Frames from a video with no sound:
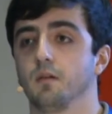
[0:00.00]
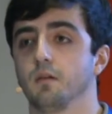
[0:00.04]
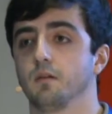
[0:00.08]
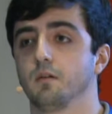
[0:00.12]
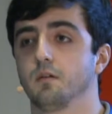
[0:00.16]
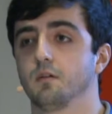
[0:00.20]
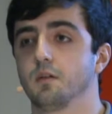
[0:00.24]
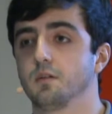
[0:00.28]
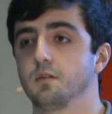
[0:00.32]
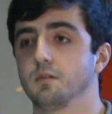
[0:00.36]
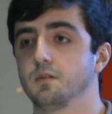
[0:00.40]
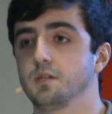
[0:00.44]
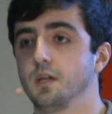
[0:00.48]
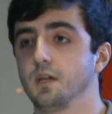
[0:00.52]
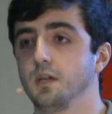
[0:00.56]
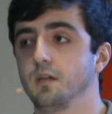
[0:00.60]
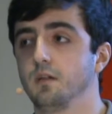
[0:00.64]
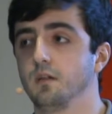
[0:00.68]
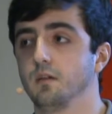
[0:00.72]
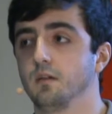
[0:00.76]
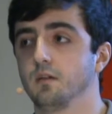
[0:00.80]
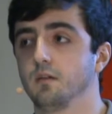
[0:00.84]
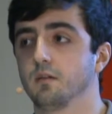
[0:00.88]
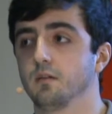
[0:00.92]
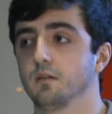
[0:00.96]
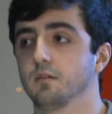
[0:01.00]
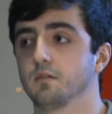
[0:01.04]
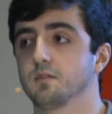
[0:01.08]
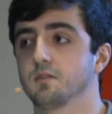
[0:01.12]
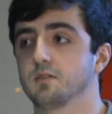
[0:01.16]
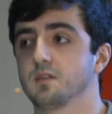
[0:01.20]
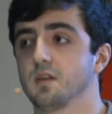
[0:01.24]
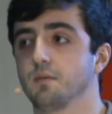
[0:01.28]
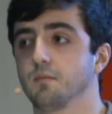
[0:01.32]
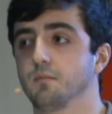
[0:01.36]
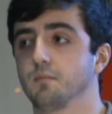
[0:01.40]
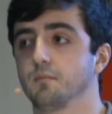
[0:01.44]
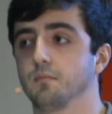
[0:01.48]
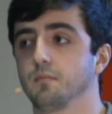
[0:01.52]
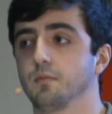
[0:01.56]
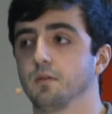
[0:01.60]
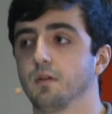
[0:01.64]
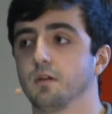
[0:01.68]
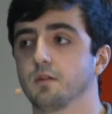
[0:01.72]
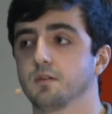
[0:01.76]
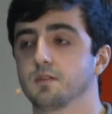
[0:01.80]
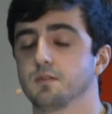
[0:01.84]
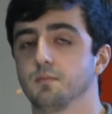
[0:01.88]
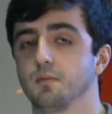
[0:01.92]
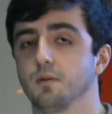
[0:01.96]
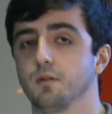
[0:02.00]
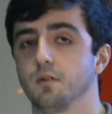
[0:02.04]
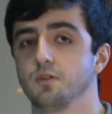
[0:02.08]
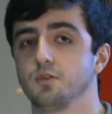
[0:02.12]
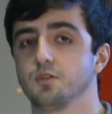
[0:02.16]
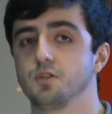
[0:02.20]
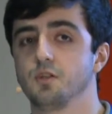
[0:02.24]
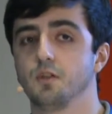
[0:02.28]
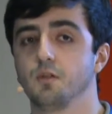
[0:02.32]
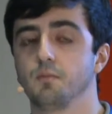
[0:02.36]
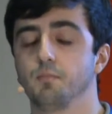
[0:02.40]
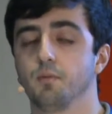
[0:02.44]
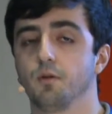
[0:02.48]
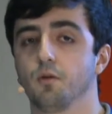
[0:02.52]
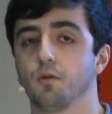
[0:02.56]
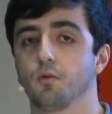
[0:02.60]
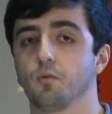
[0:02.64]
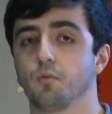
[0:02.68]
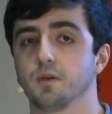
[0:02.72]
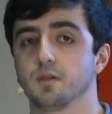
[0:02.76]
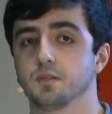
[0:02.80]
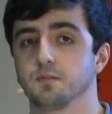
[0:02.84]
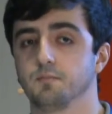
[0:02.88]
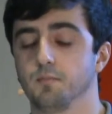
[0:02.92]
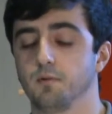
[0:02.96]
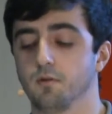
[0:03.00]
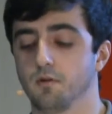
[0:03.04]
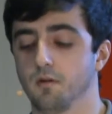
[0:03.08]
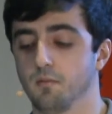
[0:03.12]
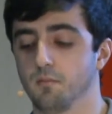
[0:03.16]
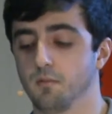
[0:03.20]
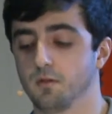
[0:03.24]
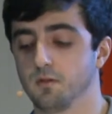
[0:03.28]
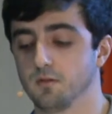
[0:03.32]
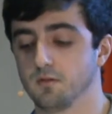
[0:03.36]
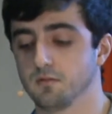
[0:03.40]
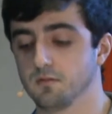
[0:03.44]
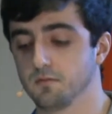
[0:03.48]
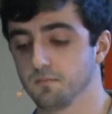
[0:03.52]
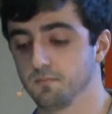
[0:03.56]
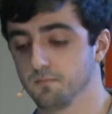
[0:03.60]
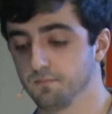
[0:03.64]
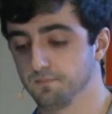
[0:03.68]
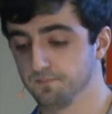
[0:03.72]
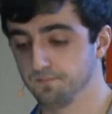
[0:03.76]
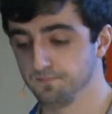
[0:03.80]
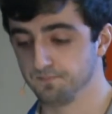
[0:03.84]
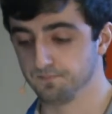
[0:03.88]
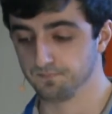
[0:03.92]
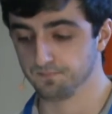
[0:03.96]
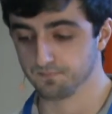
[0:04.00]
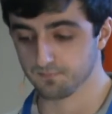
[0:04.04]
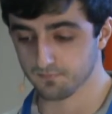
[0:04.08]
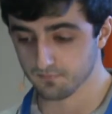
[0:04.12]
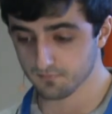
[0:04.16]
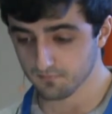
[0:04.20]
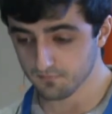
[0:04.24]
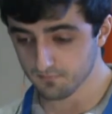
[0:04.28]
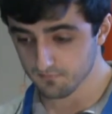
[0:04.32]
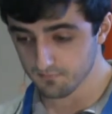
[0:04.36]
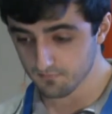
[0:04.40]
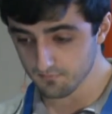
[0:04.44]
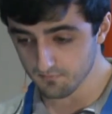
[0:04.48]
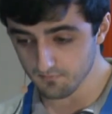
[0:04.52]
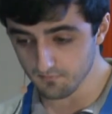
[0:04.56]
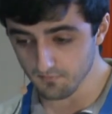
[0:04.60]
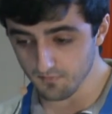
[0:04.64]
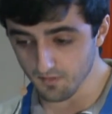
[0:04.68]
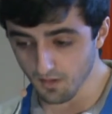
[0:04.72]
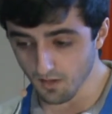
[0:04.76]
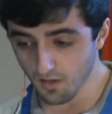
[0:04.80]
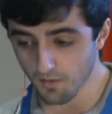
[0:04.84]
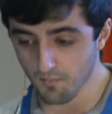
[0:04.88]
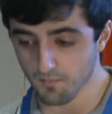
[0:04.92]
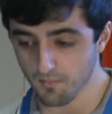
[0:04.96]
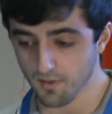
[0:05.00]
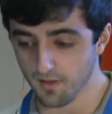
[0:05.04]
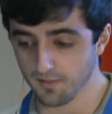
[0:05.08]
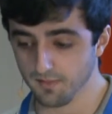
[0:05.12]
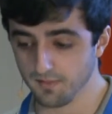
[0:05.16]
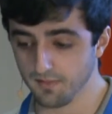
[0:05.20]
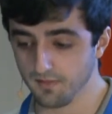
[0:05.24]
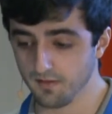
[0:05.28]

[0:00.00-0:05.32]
containing some XML HTTP request parameters. But